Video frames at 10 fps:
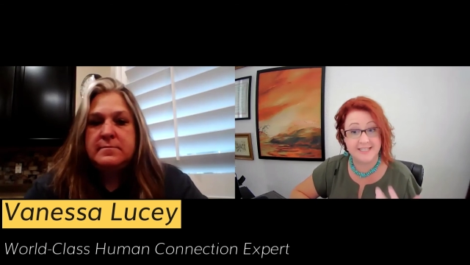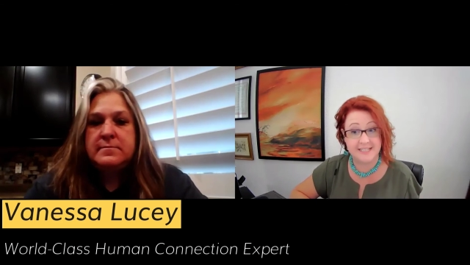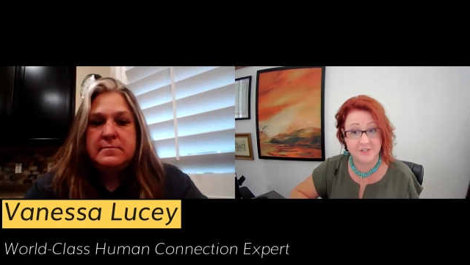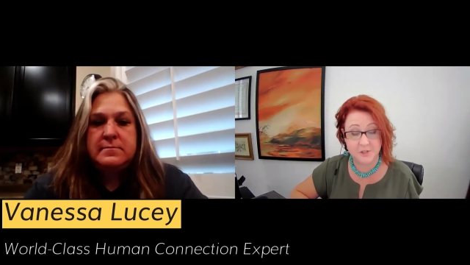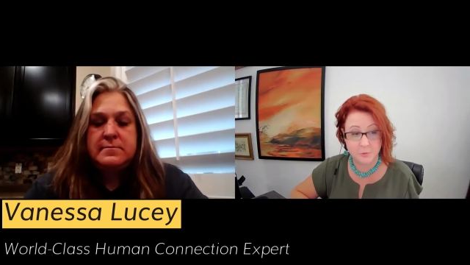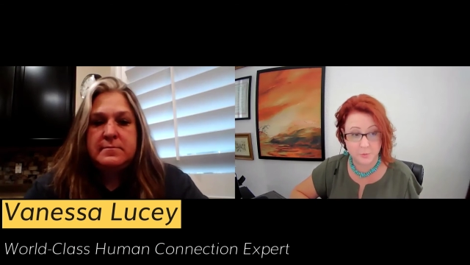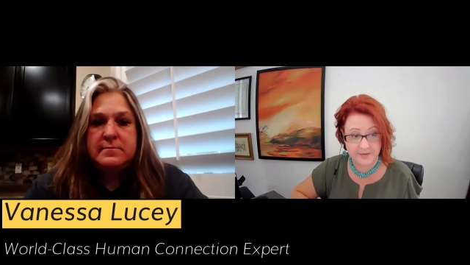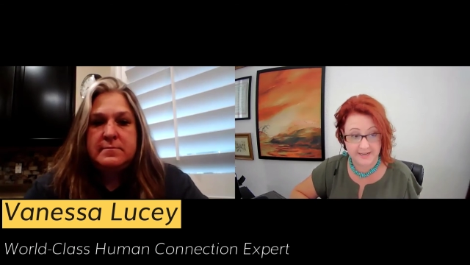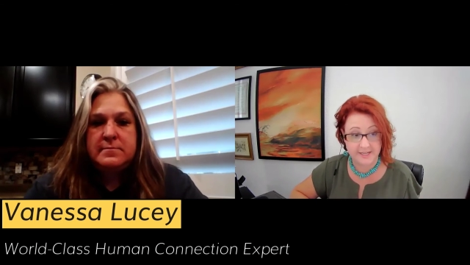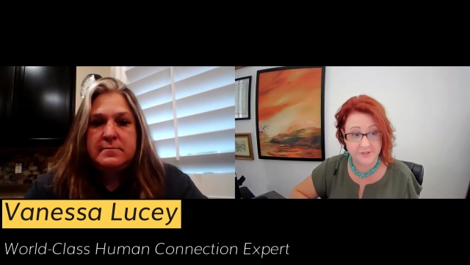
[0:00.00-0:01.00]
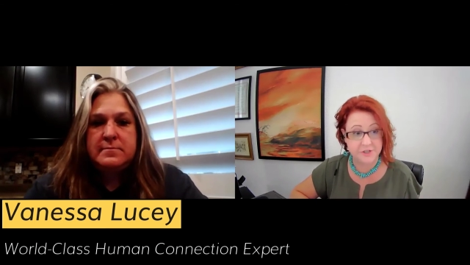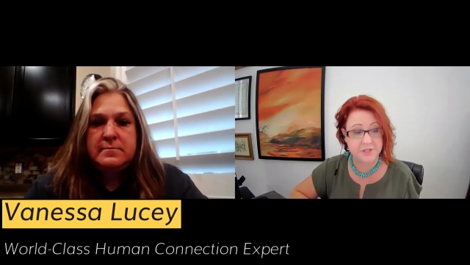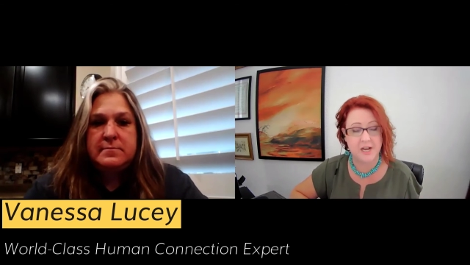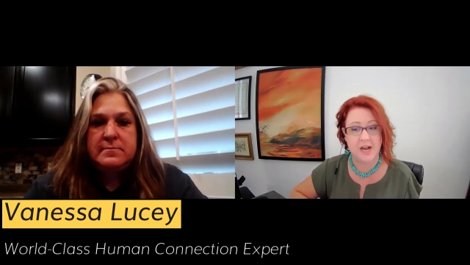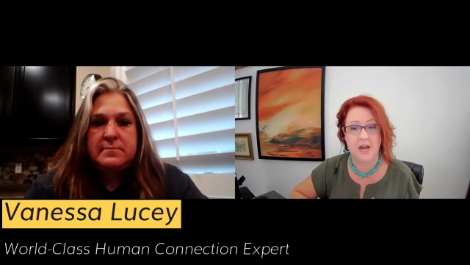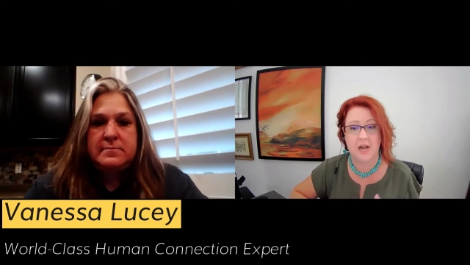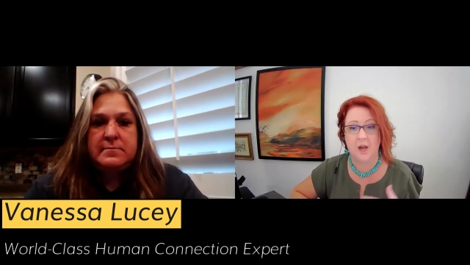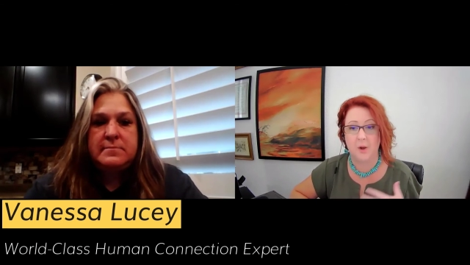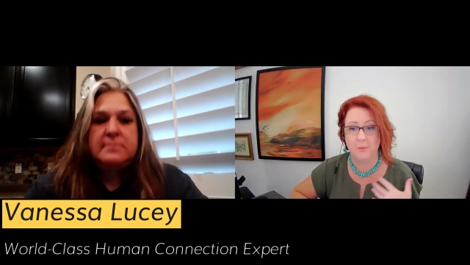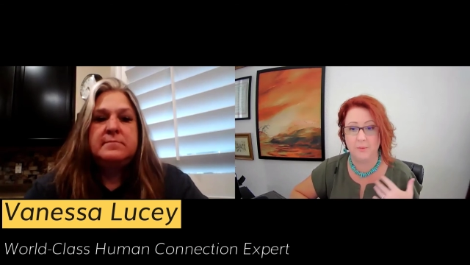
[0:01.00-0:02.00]
Speaker 1: you're easy to reach.
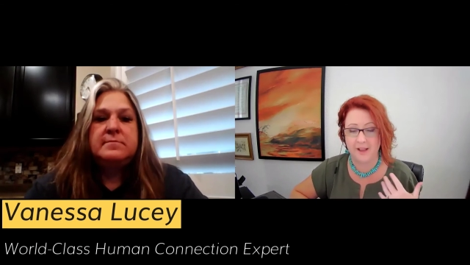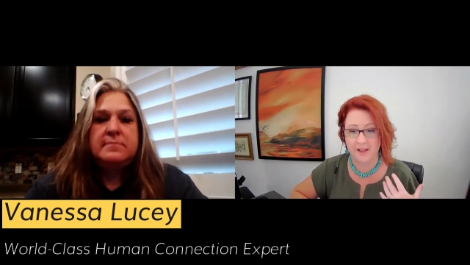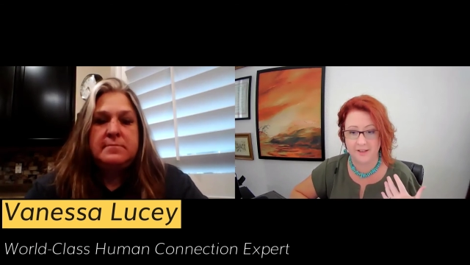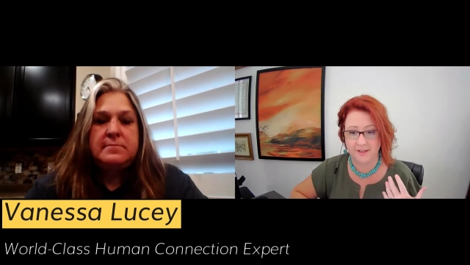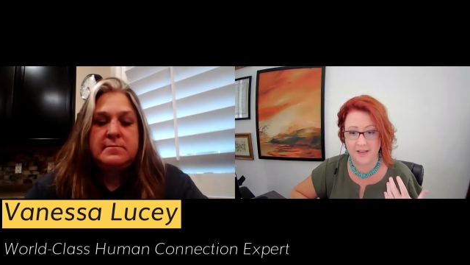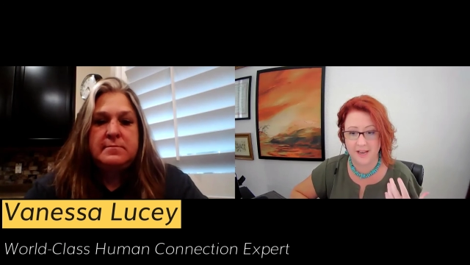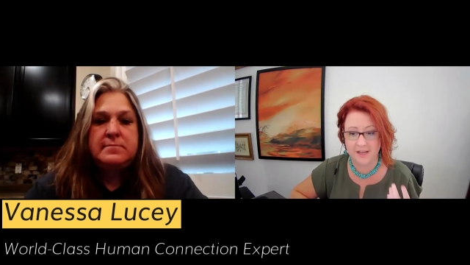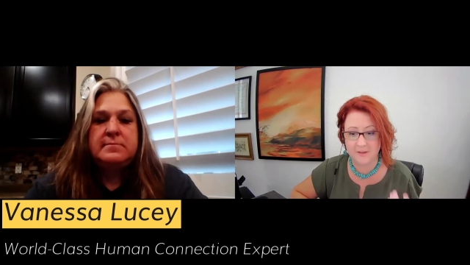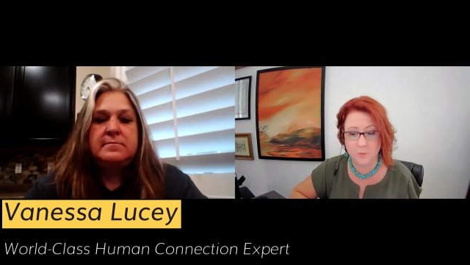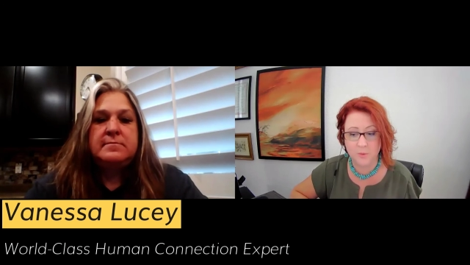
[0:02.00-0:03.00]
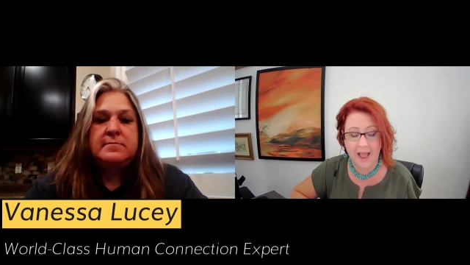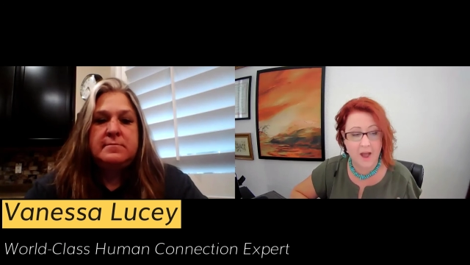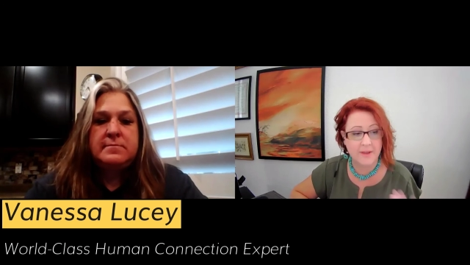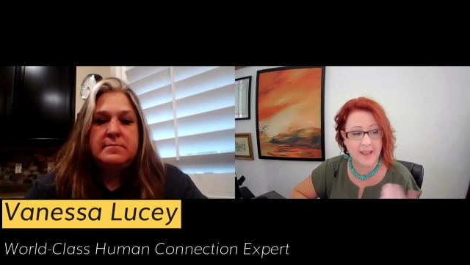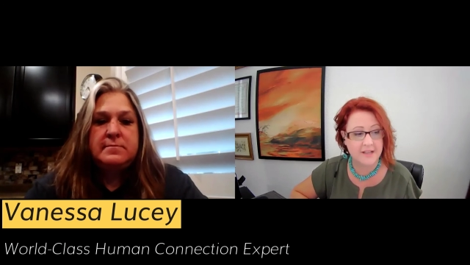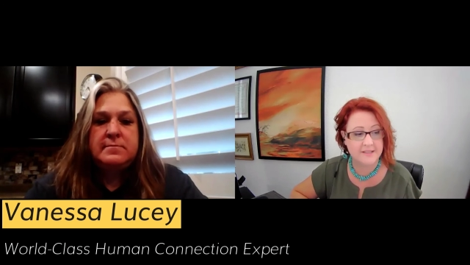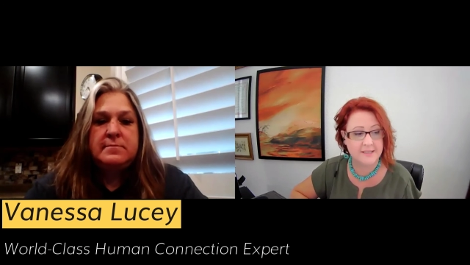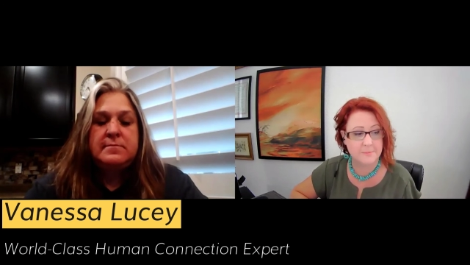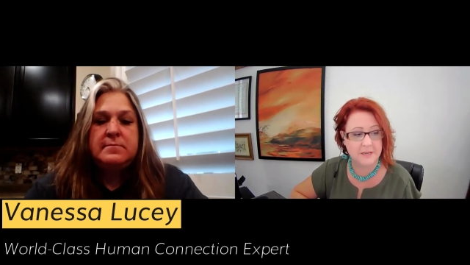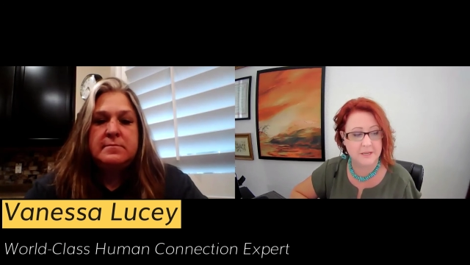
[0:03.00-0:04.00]
Uh, and how
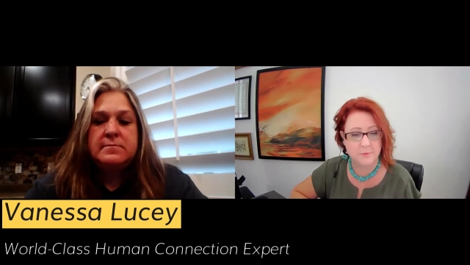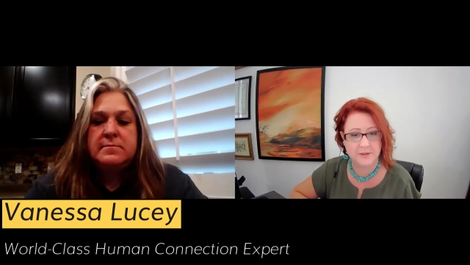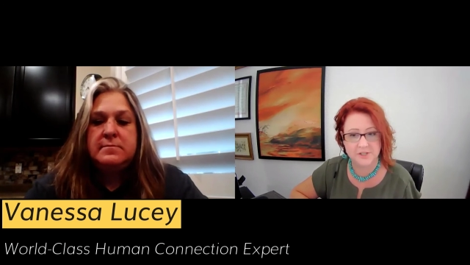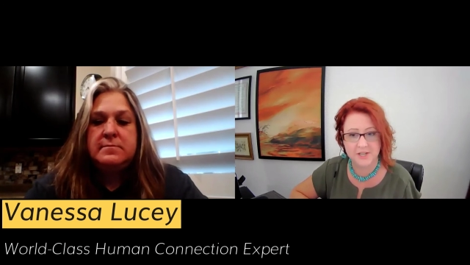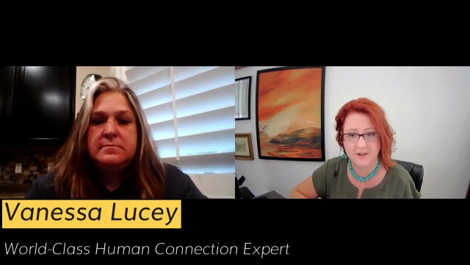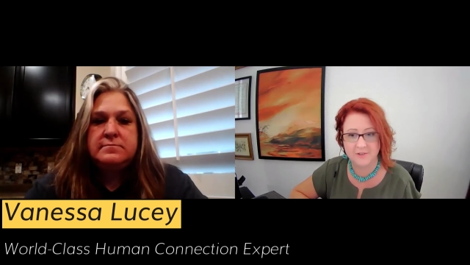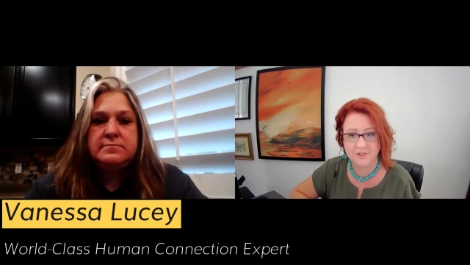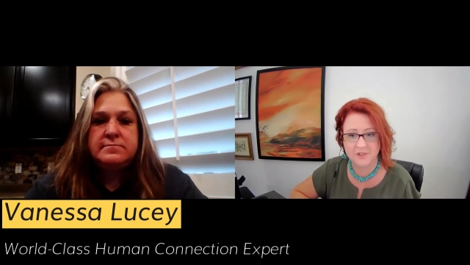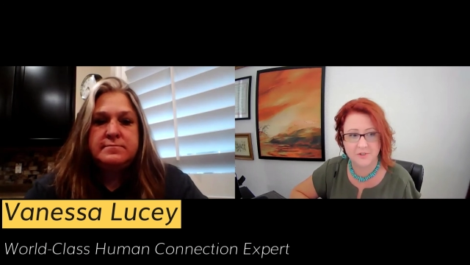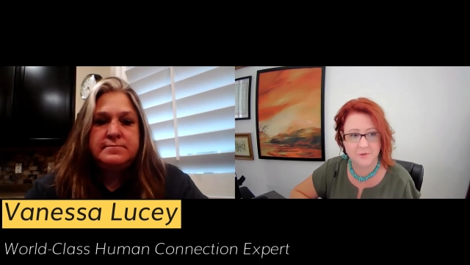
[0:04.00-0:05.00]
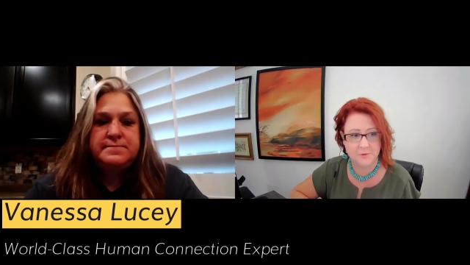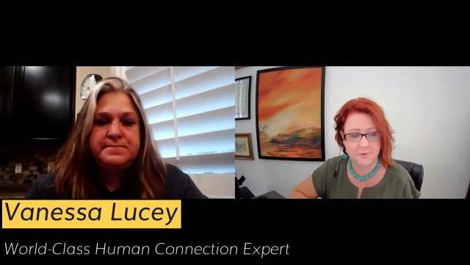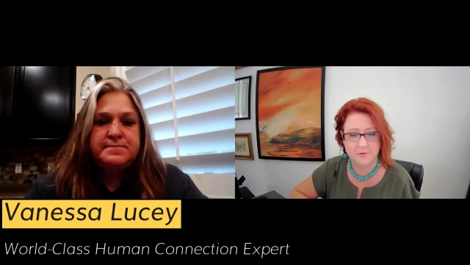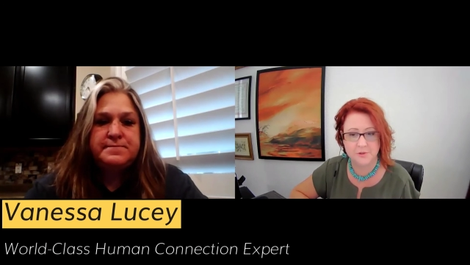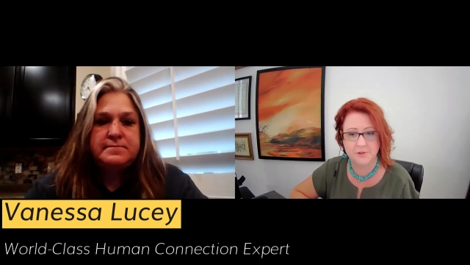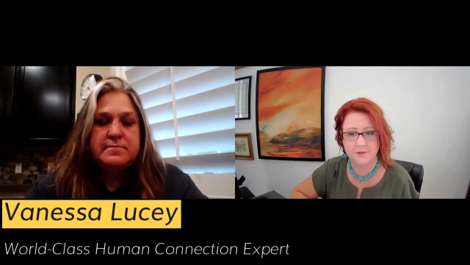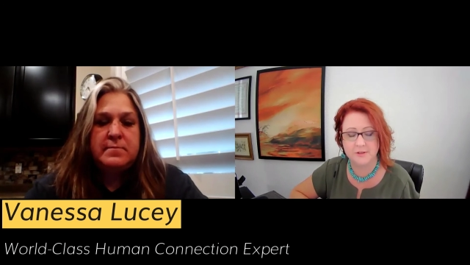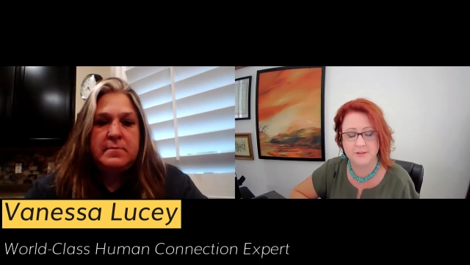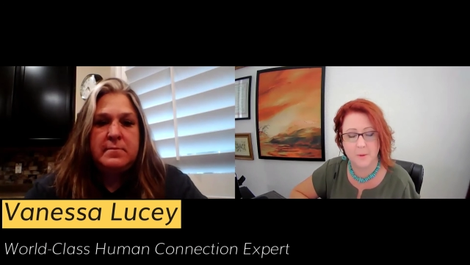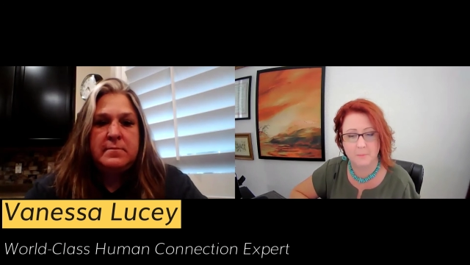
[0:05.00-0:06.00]
can somebody reach out to
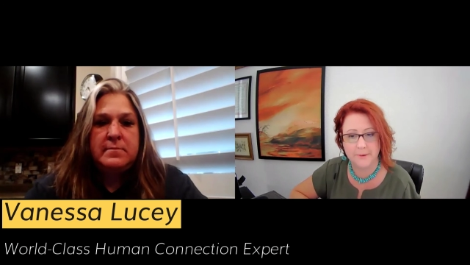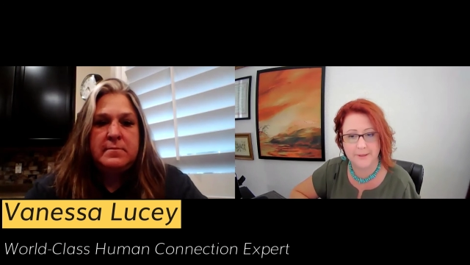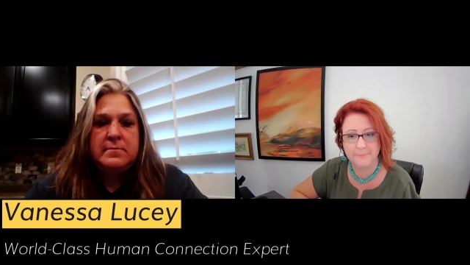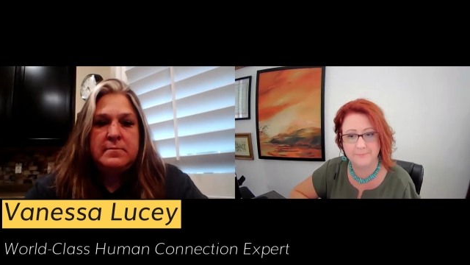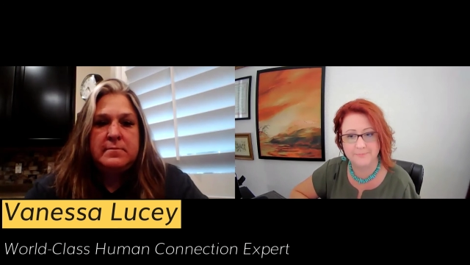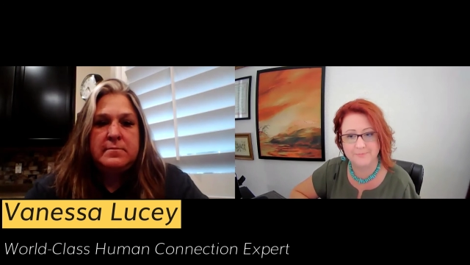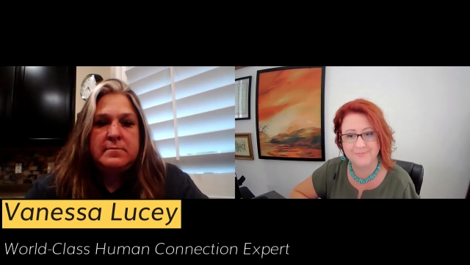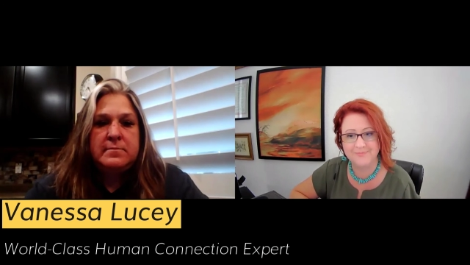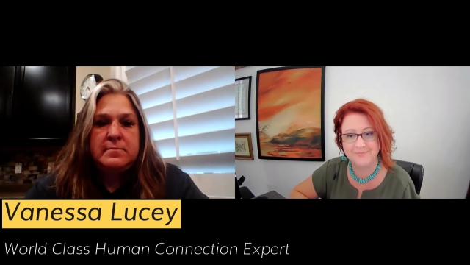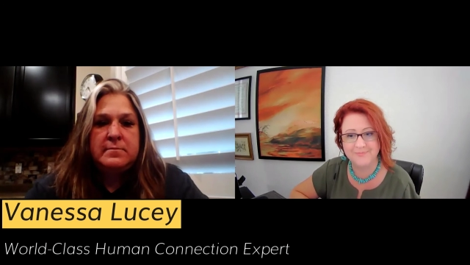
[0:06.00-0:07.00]
to your company?